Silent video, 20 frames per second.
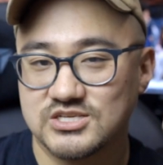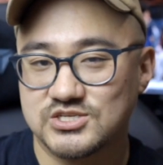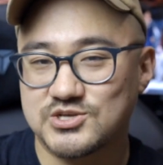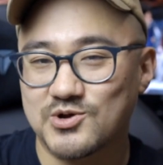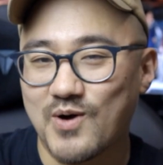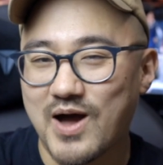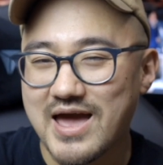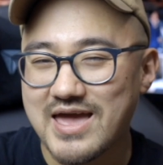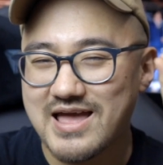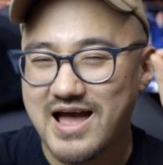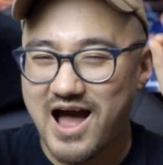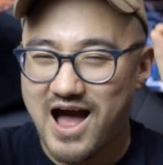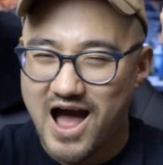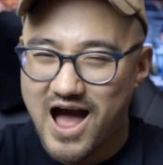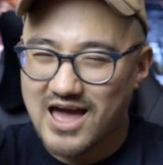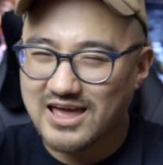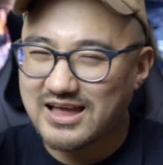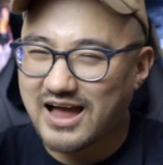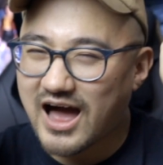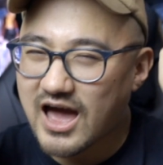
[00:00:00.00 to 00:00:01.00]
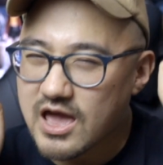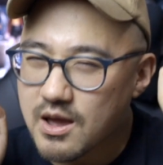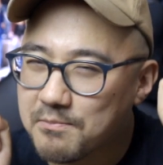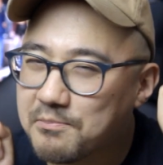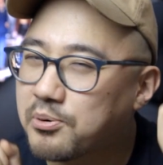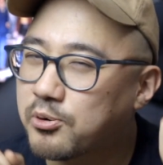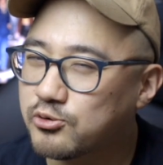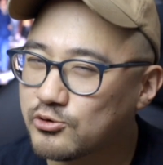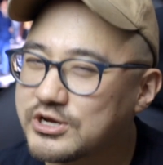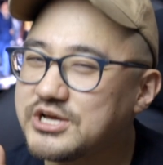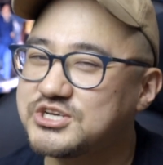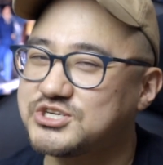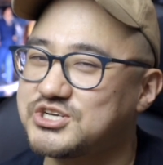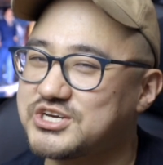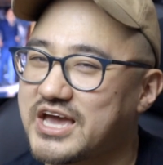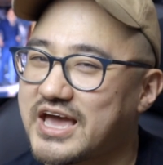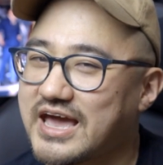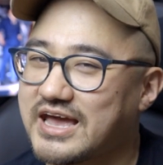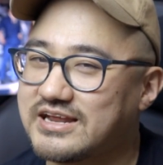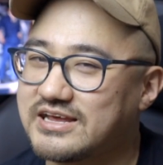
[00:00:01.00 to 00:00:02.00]
So I
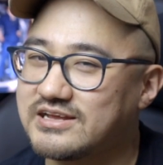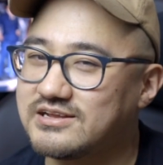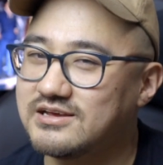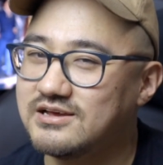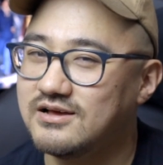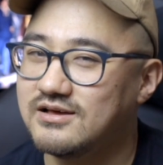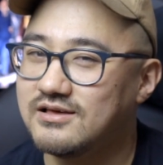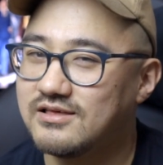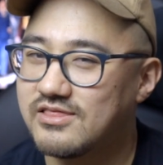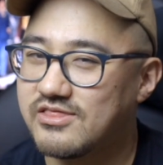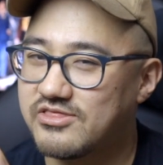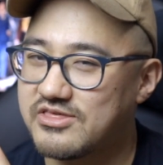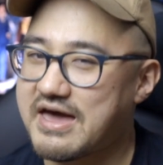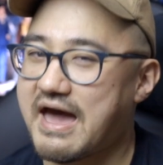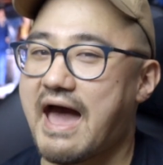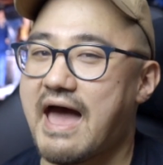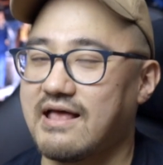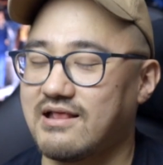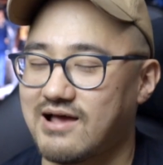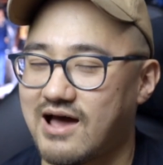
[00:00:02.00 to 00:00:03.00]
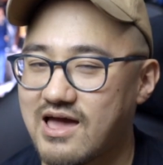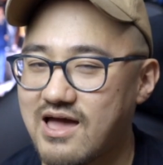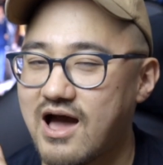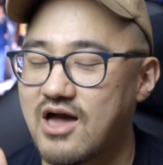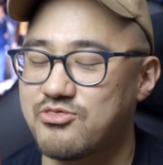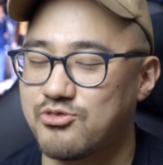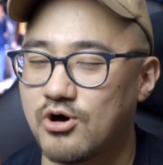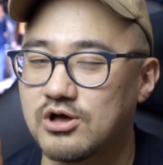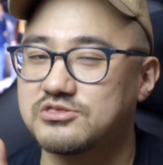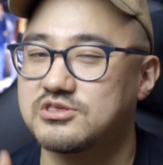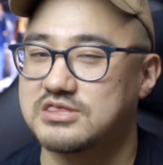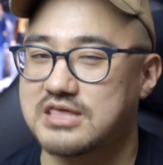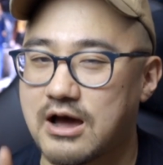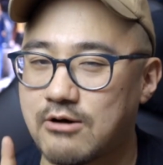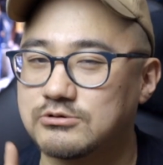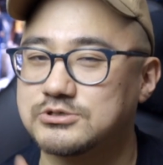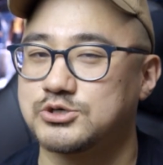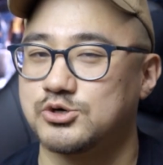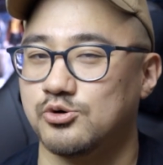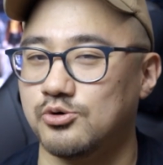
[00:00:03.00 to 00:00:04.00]
appreciated that. I thought that
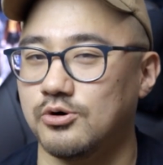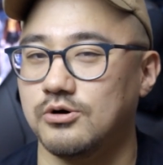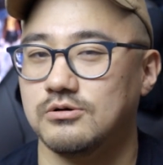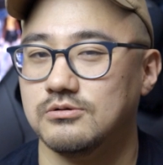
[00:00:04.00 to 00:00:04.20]
was cool.